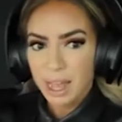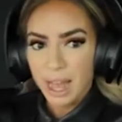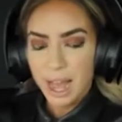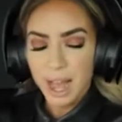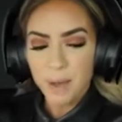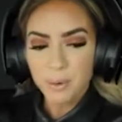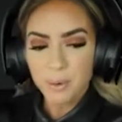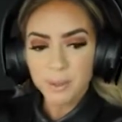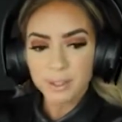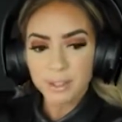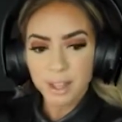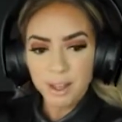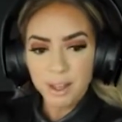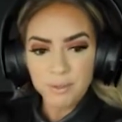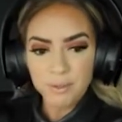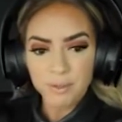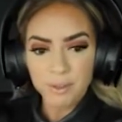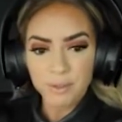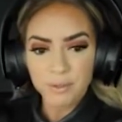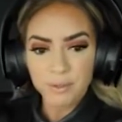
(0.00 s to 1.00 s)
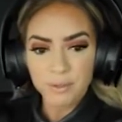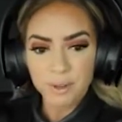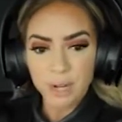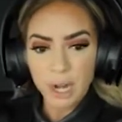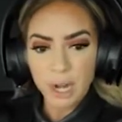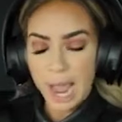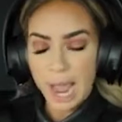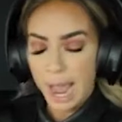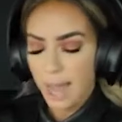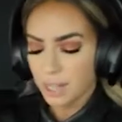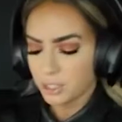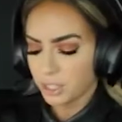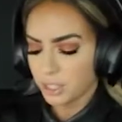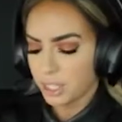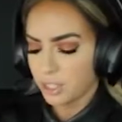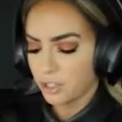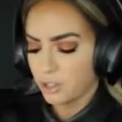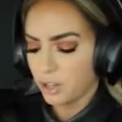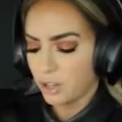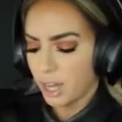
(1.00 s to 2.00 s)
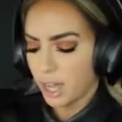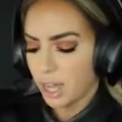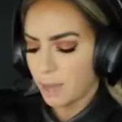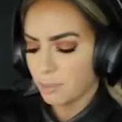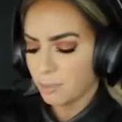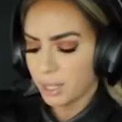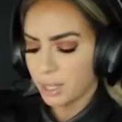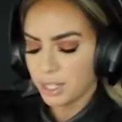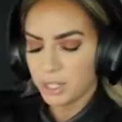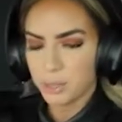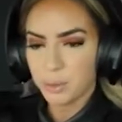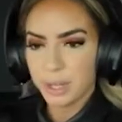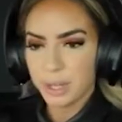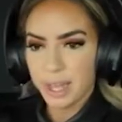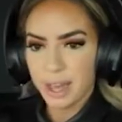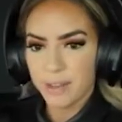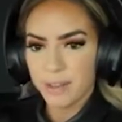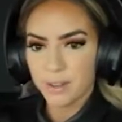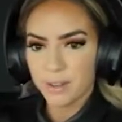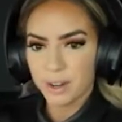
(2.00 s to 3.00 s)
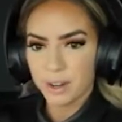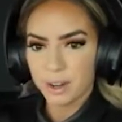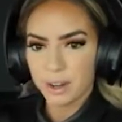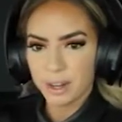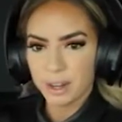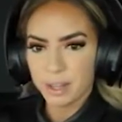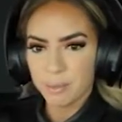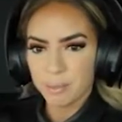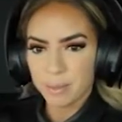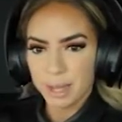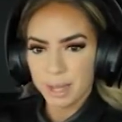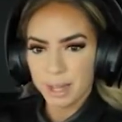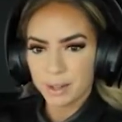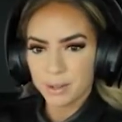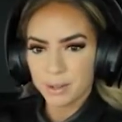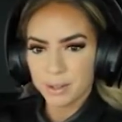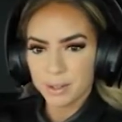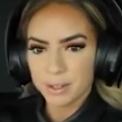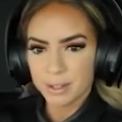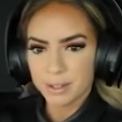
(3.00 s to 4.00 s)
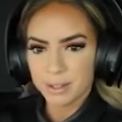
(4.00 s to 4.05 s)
I would love actually, Britt, do we have our inbound